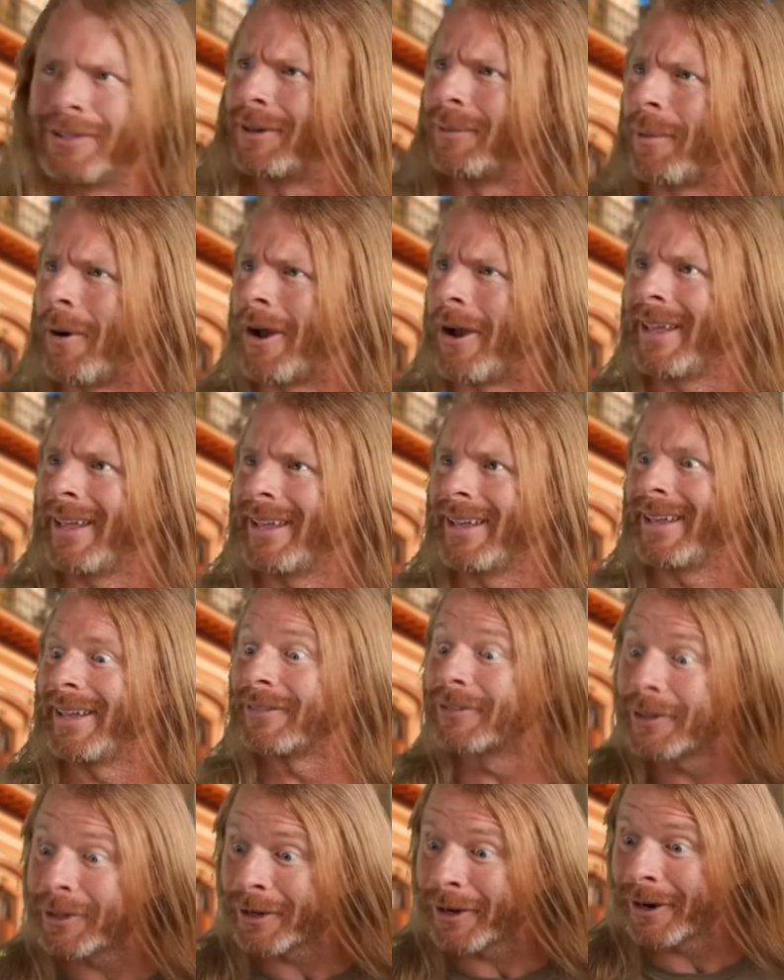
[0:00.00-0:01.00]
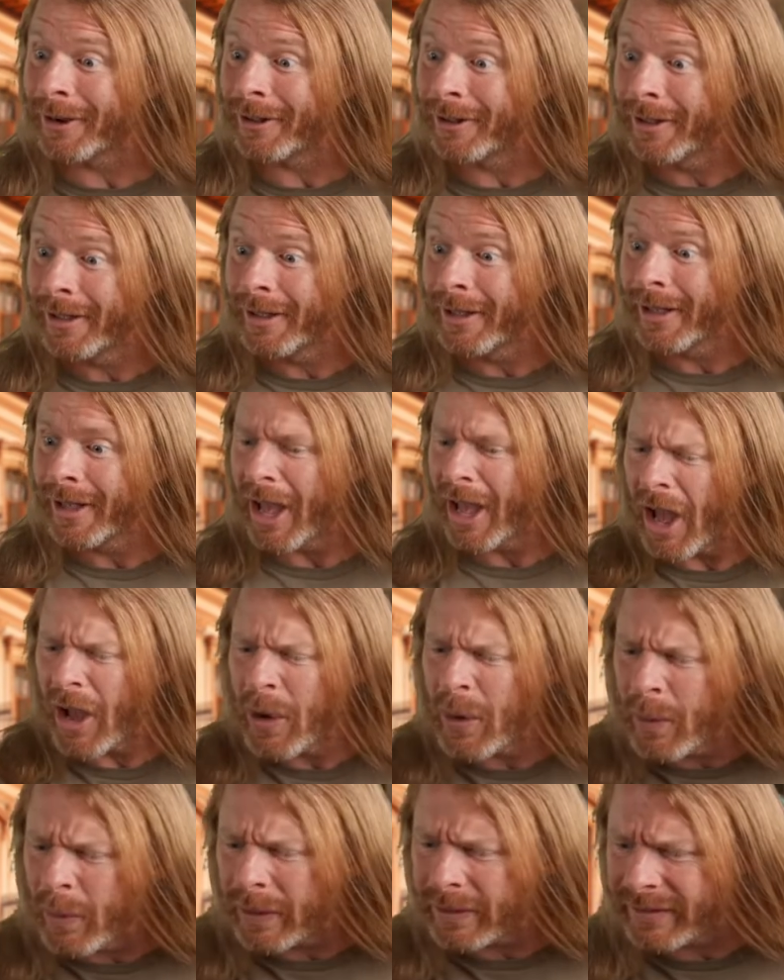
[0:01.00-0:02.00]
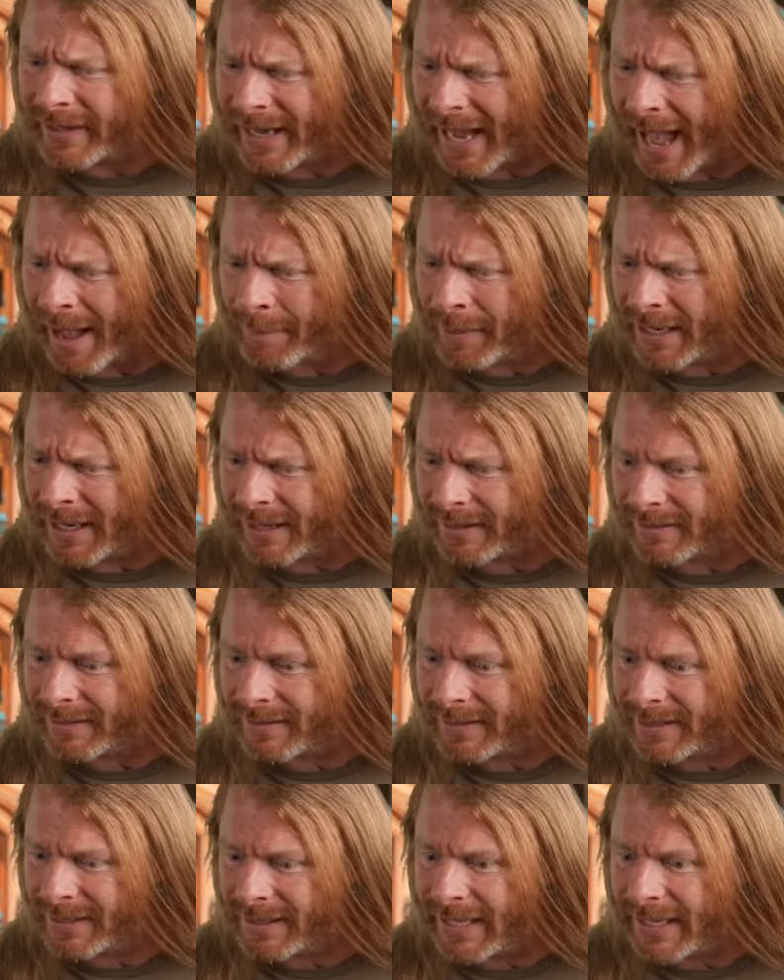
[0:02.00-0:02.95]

it a boy? Is it a girl? Oh, it's a communist.